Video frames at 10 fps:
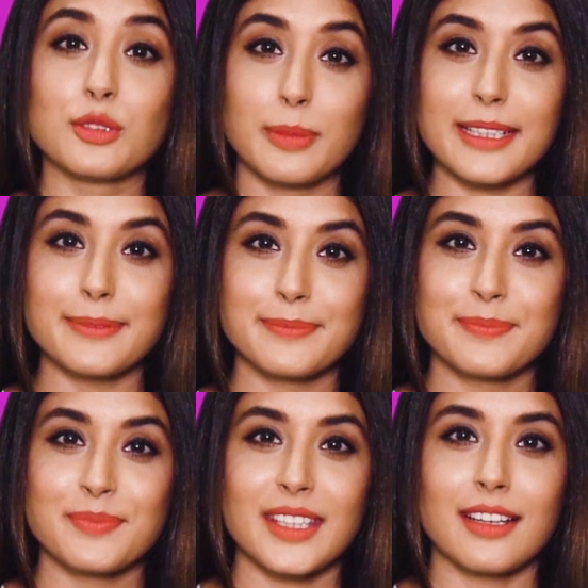Dubey.
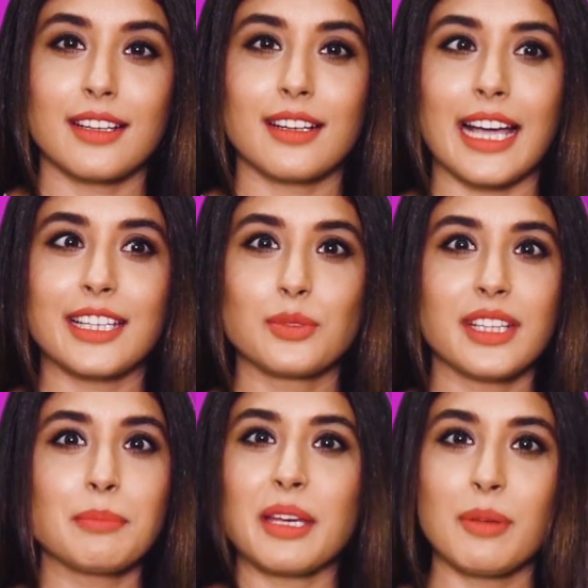I
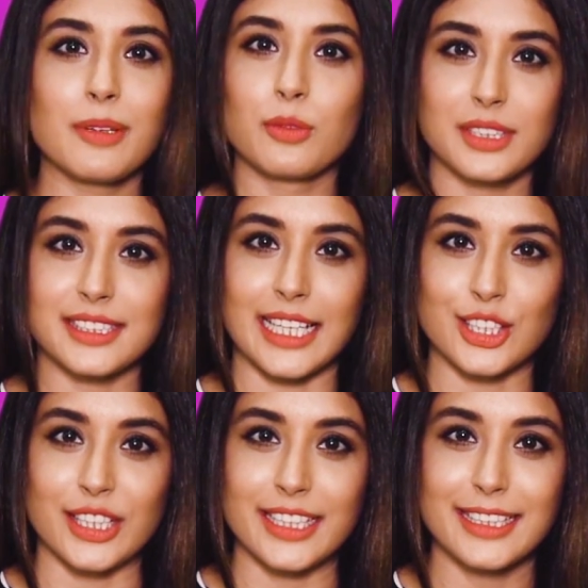don't think many people know this
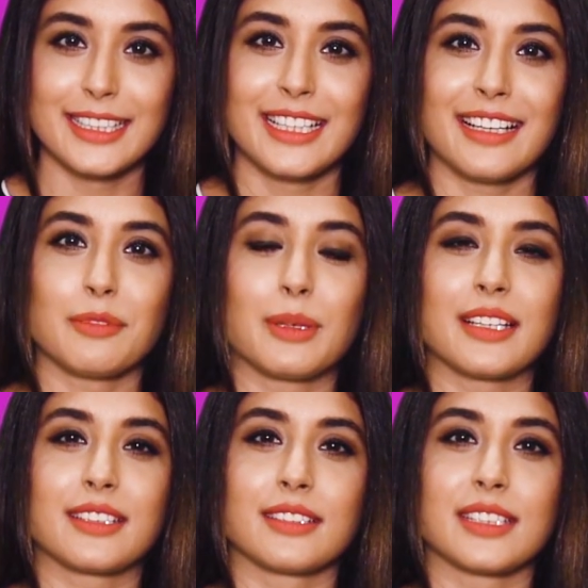actually,
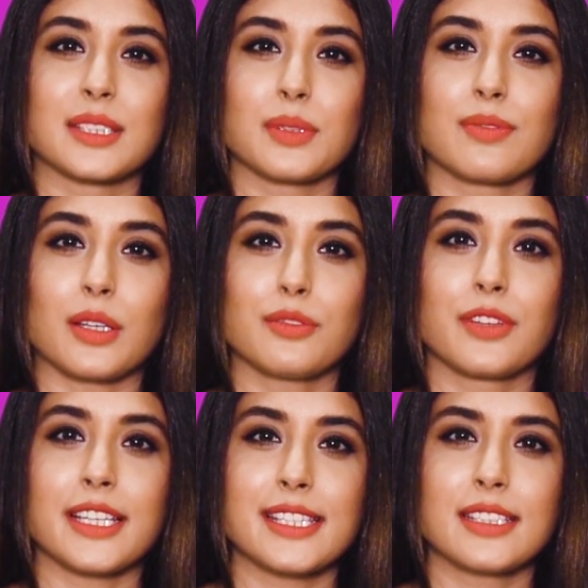but this was one
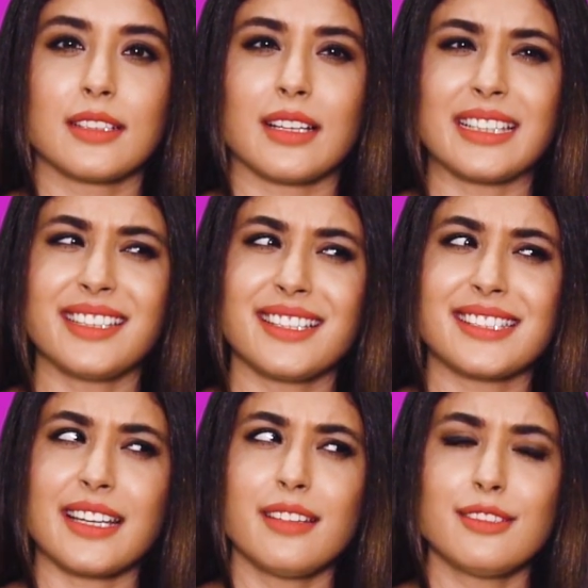of his, I think
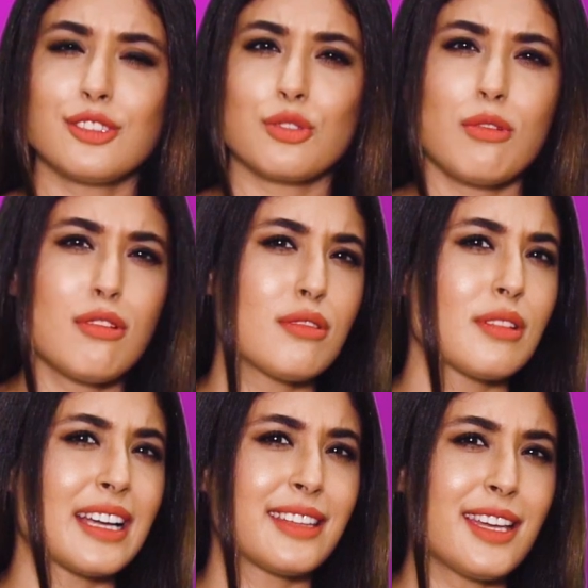his second show,
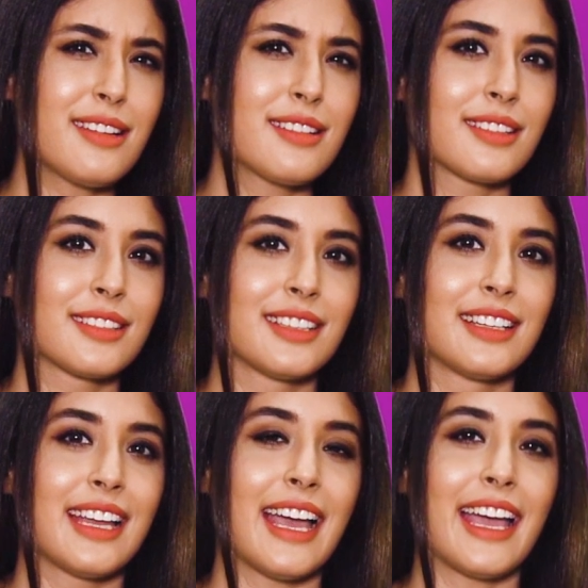I think,
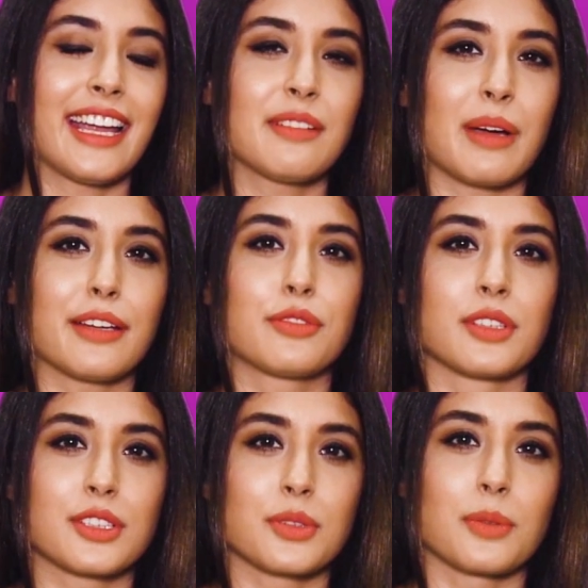and my
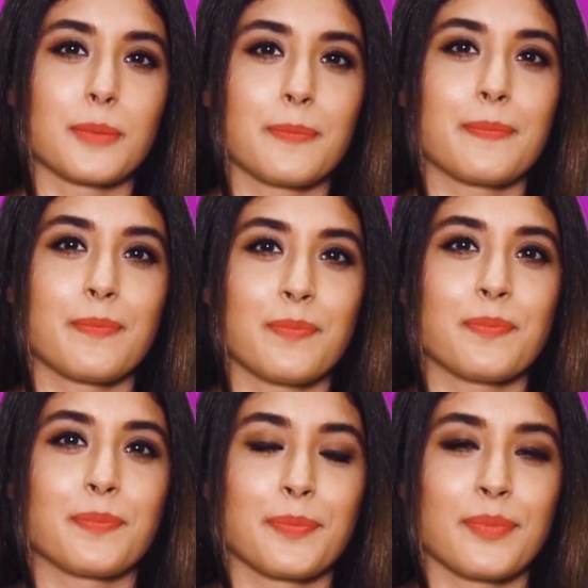first show.
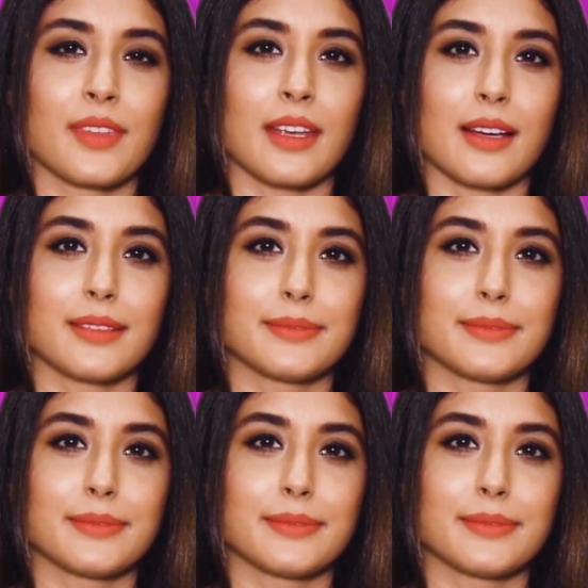Yeah.